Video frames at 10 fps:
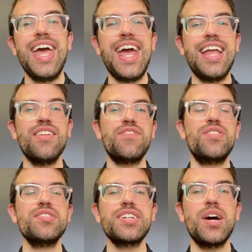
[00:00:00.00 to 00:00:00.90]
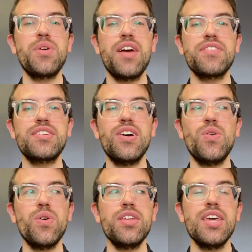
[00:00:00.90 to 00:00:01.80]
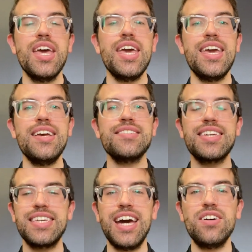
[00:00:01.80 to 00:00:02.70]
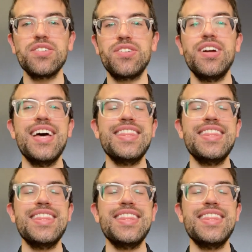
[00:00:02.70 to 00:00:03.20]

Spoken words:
and the first guy we have to go with is Gallagher.